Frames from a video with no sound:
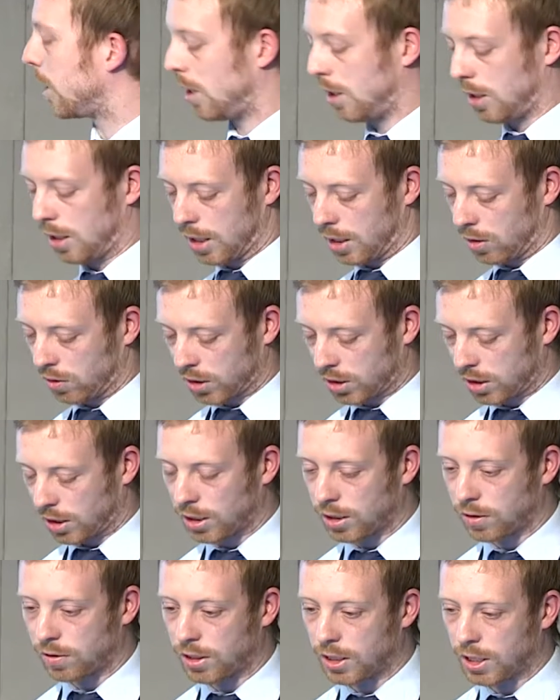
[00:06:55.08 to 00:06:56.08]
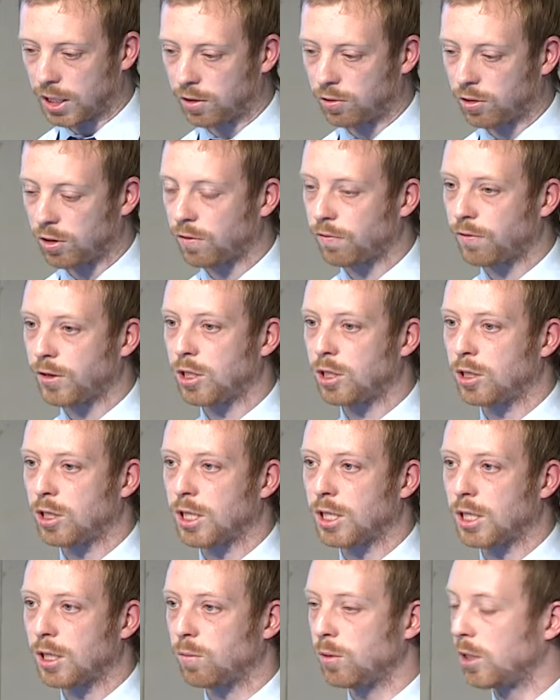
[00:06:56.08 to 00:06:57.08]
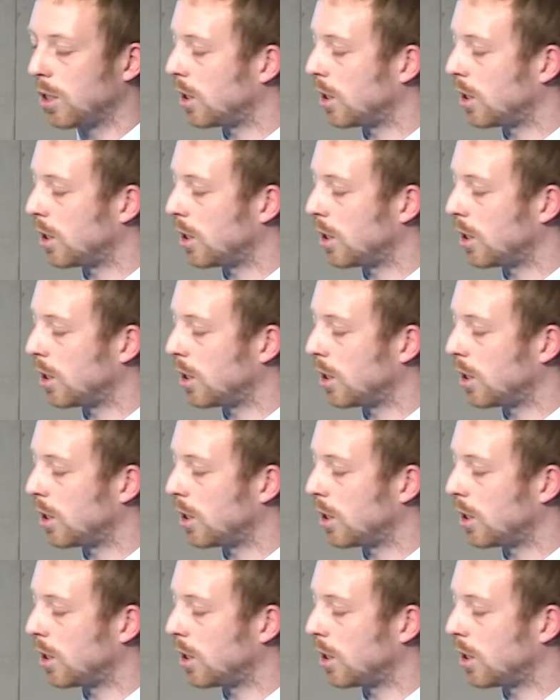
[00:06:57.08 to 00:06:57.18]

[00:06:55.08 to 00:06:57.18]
outside of the area of interest that we